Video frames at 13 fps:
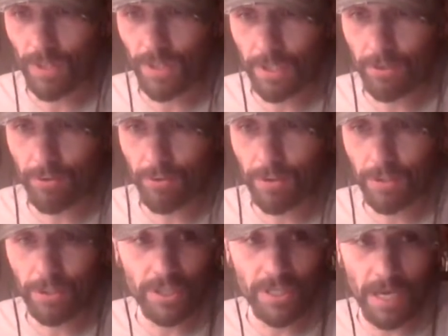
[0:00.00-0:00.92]
Was
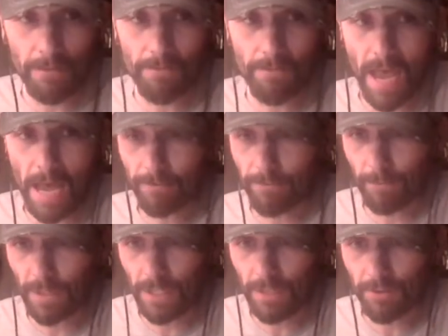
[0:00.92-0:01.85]
injured and just came
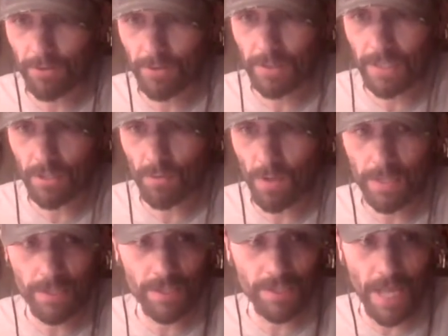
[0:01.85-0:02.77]
back from an injury.
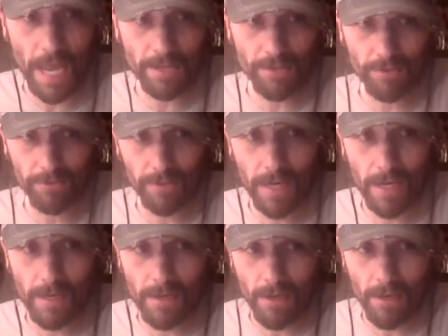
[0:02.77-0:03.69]
That's why his stats
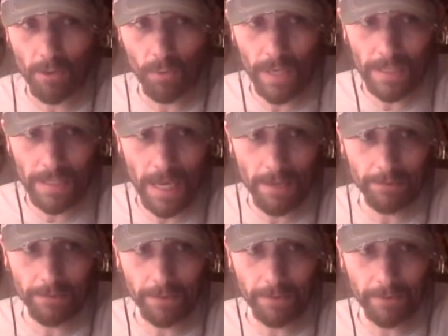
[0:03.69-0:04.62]
are way
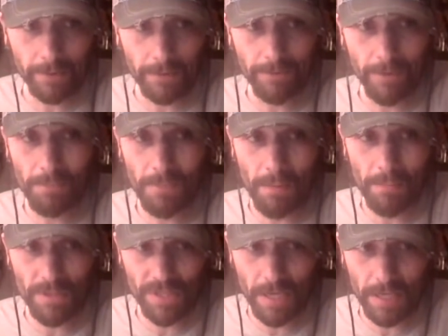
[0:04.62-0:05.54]
down there, if
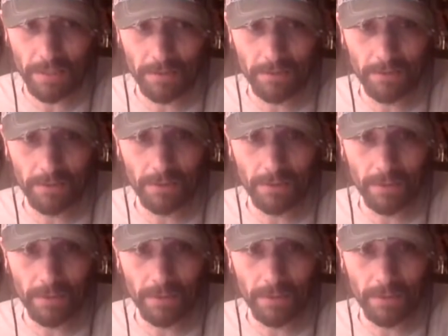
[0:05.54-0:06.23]
I'm not mistaken.